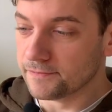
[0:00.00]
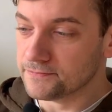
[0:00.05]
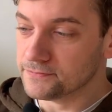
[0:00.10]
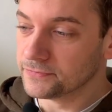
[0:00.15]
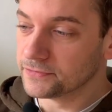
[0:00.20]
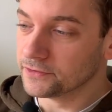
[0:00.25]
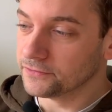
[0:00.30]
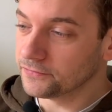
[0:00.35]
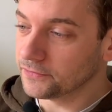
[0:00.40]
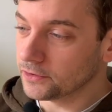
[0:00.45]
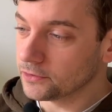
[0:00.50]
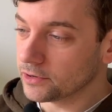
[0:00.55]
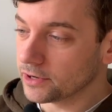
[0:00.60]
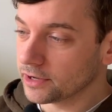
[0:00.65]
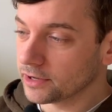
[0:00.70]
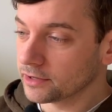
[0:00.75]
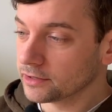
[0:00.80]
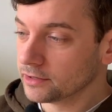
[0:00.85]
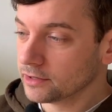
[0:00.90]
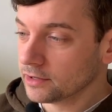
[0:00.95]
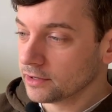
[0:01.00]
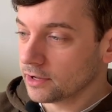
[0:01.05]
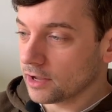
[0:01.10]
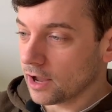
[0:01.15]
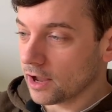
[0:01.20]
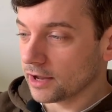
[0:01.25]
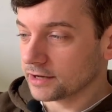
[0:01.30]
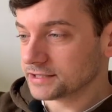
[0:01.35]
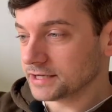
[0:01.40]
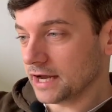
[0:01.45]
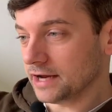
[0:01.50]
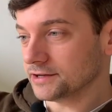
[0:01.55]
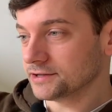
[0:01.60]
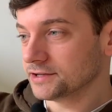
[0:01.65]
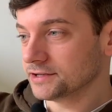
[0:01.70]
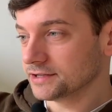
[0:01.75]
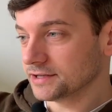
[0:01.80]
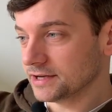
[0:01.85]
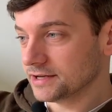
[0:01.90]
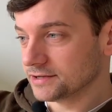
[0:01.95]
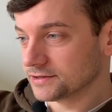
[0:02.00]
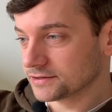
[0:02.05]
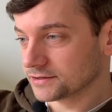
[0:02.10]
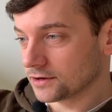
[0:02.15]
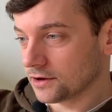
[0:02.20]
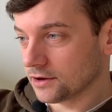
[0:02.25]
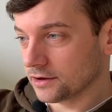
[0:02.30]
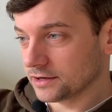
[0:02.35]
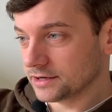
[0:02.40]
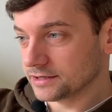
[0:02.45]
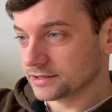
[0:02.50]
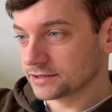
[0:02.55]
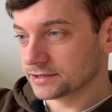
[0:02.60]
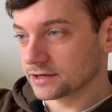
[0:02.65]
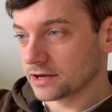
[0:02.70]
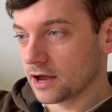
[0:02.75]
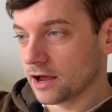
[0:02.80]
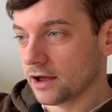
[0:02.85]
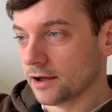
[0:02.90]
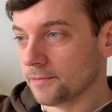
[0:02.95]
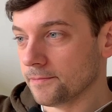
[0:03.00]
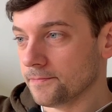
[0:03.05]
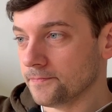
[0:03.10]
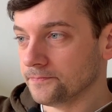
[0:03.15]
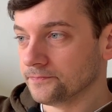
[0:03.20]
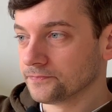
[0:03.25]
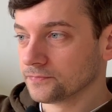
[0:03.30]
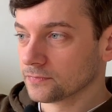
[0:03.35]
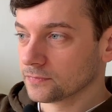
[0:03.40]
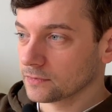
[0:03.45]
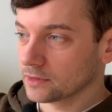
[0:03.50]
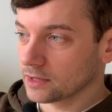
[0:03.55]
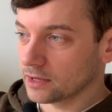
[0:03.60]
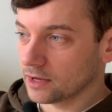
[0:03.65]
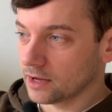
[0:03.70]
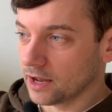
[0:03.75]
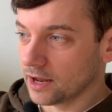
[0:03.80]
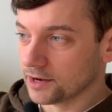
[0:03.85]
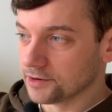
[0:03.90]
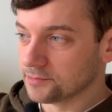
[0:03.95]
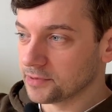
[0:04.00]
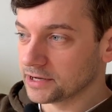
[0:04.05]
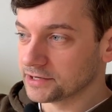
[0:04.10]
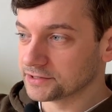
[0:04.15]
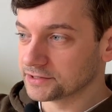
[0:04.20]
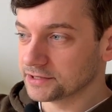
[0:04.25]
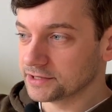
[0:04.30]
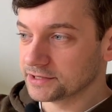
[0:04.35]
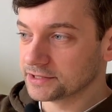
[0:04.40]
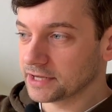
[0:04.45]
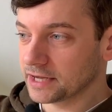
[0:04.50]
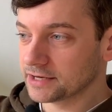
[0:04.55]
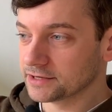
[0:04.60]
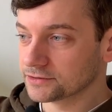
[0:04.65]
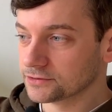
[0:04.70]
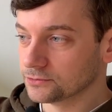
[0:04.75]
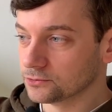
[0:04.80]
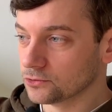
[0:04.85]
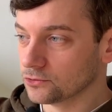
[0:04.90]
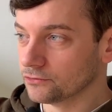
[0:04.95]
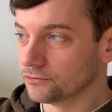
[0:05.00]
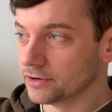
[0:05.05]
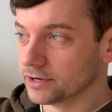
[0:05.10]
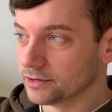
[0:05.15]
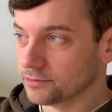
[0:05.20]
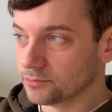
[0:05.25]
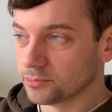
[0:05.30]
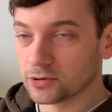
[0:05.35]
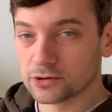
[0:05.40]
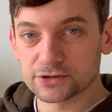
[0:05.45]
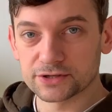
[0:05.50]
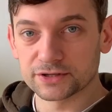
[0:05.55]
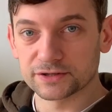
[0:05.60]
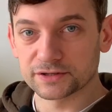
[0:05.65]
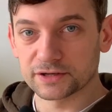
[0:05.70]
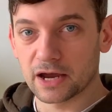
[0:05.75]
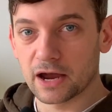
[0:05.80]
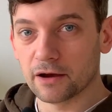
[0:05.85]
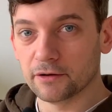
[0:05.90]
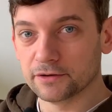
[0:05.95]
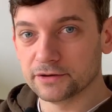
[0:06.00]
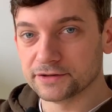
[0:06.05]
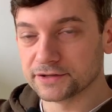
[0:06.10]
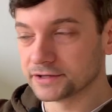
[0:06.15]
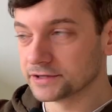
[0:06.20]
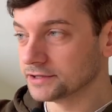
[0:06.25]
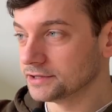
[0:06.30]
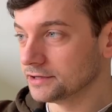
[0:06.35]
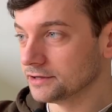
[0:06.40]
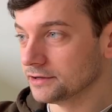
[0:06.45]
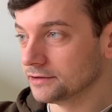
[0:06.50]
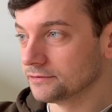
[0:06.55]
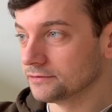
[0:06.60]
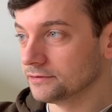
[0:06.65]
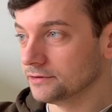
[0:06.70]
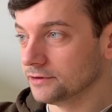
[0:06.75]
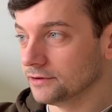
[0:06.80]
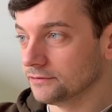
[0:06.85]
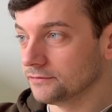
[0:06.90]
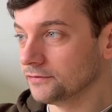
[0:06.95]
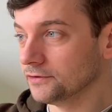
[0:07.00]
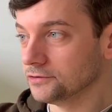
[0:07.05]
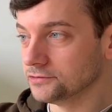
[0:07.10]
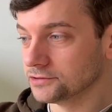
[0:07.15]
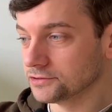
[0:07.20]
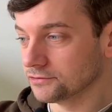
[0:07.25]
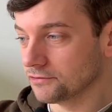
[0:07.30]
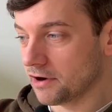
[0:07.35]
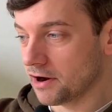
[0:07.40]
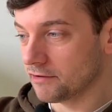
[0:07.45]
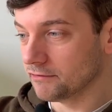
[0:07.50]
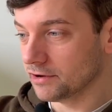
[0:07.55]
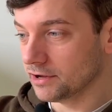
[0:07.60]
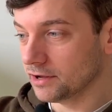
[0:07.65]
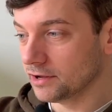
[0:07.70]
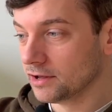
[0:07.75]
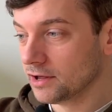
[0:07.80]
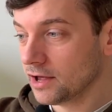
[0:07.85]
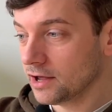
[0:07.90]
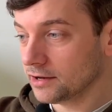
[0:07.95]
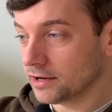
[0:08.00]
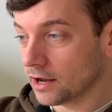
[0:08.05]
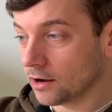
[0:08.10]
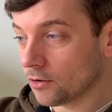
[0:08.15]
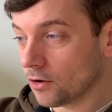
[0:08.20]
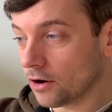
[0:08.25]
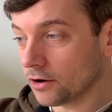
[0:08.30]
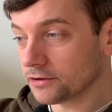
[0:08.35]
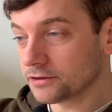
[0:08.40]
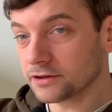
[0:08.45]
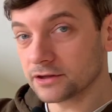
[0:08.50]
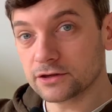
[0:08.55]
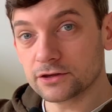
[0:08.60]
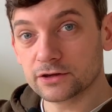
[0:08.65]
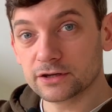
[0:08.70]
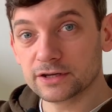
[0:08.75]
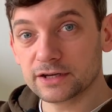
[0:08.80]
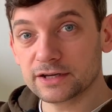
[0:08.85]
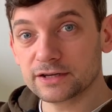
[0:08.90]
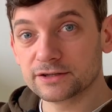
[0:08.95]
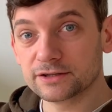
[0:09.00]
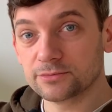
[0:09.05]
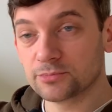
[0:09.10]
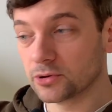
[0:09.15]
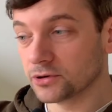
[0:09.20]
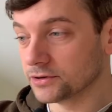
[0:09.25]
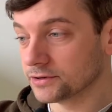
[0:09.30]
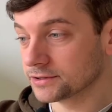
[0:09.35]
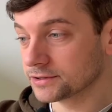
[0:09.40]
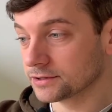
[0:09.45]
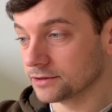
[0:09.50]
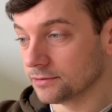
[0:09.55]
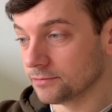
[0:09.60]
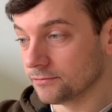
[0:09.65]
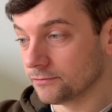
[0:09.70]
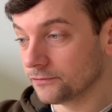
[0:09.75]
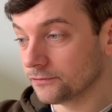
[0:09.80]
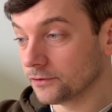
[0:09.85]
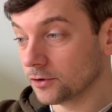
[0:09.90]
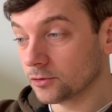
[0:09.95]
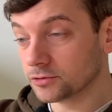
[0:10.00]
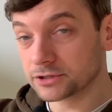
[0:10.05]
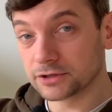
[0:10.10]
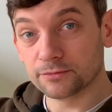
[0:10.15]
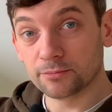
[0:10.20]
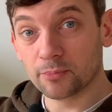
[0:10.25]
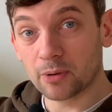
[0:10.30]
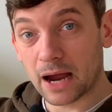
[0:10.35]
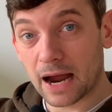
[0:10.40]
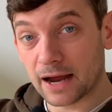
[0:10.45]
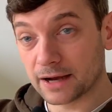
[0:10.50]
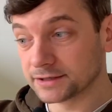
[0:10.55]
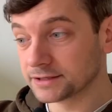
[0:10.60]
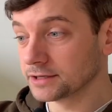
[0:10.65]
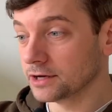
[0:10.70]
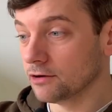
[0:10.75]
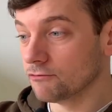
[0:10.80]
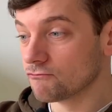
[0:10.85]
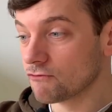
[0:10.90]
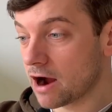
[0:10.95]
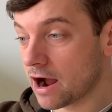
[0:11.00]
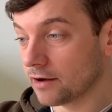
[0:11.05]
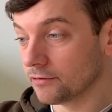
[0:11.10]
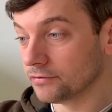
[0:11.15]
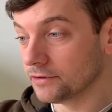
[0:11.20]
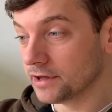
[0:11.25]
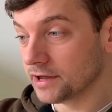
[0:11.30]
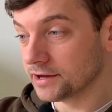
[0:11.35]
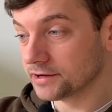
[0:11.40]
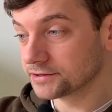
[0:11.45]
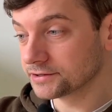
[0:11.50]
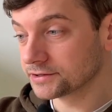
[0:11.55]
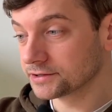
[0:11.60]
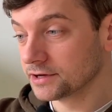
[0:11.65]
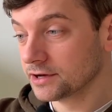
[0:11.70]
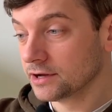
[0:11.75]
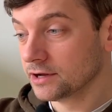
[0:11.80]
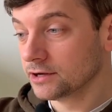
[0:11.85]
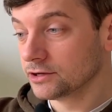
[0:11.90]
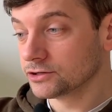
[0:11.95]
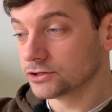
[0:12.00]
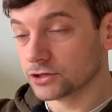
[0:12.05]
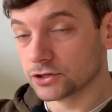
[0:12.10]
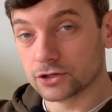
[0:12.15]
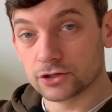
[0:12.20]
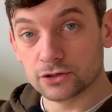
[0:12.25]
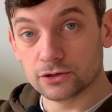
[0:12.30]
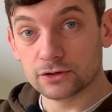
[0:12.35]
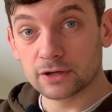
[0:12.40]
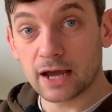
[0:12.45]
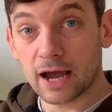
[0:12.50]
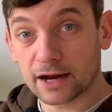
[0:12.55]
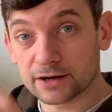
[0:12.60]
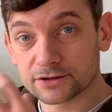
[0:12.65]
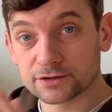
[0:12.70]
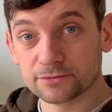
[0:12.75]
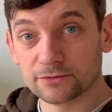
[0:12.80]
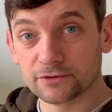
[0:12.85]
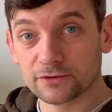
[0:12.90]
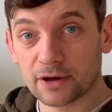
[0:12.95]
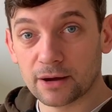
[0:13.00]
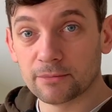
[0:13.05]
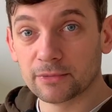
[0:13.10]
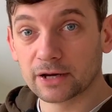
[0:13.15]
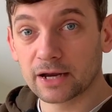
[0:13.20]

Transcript: The filter attaches inside and basically takes the water in and pushes it out into the filter area. Now I think you could easily put some filter pad around this to catch some of that